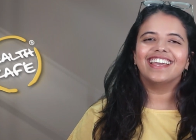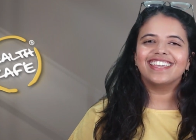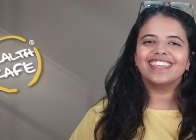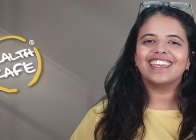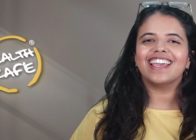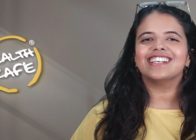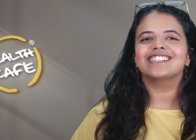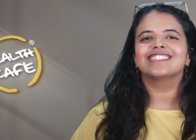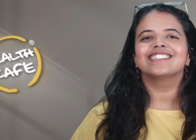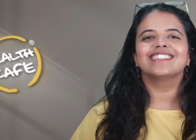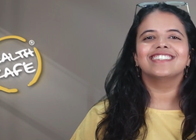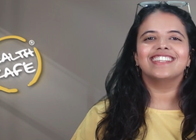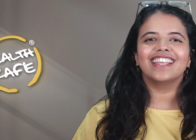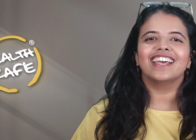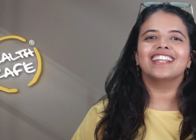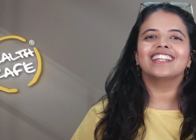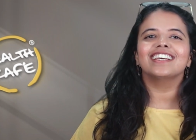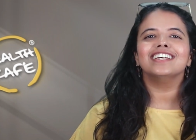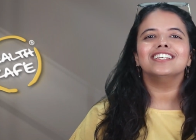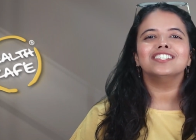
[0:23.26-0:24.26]
Yes,
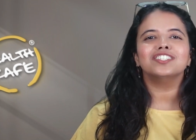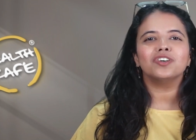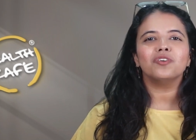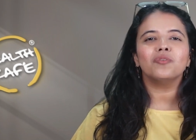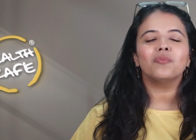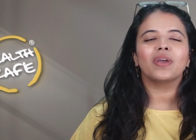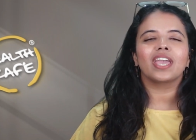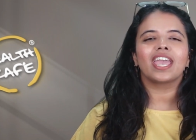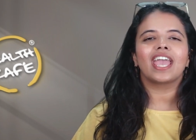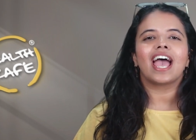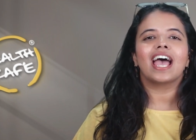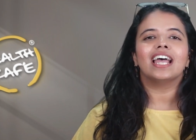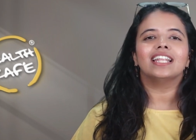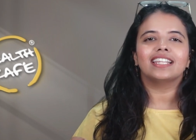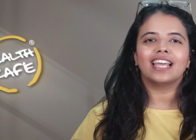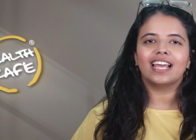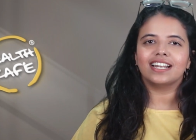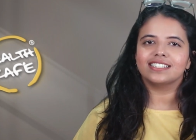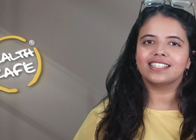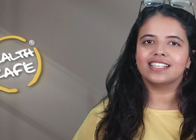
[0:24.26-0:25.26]
there is a way, and
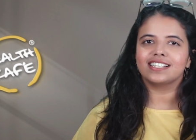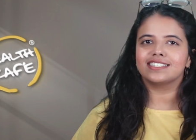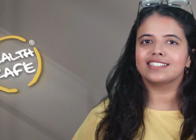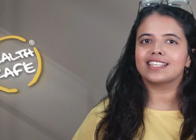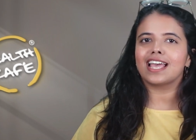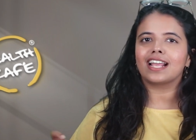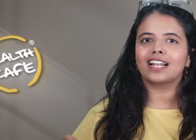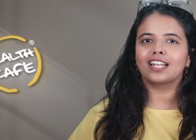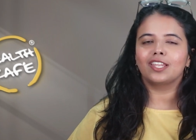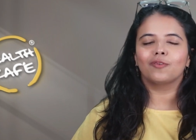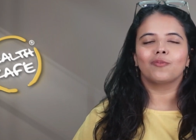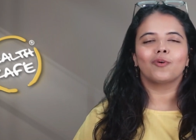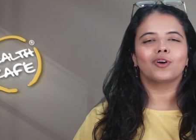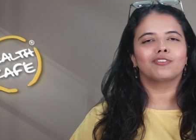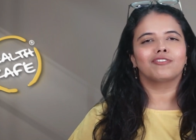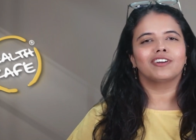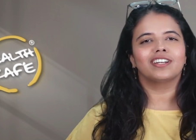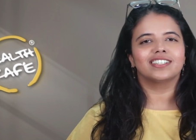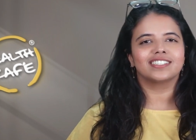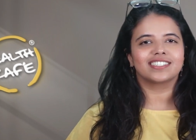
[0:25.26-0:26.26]
that is exactly
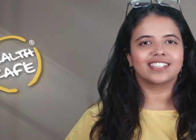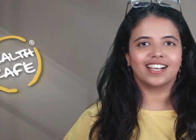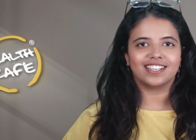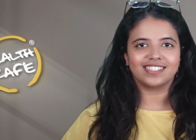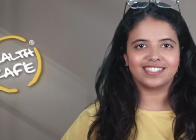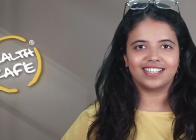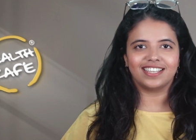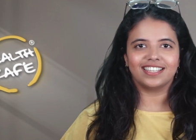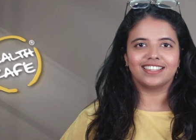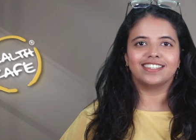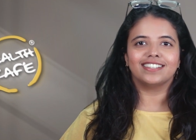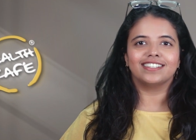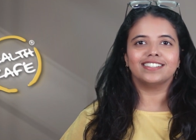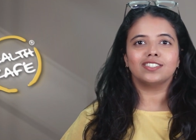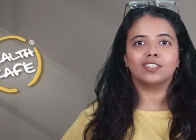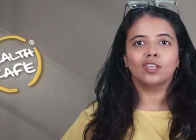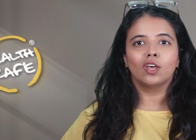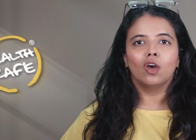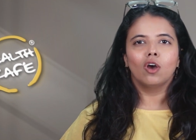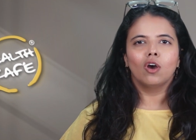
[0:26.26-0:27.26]
what we're discussing in
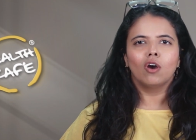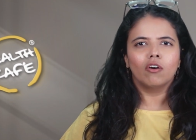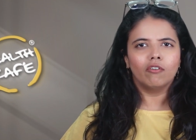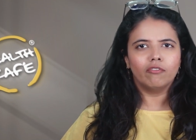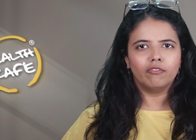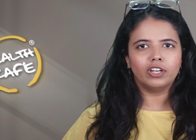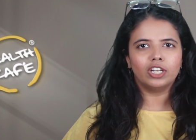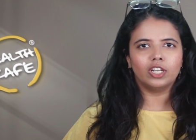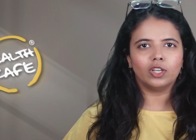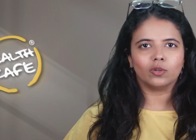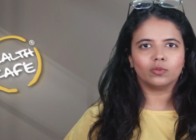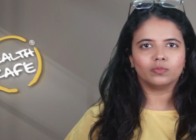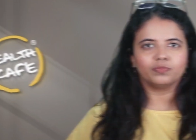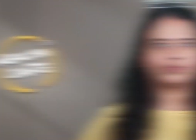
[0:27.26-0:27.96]
this video.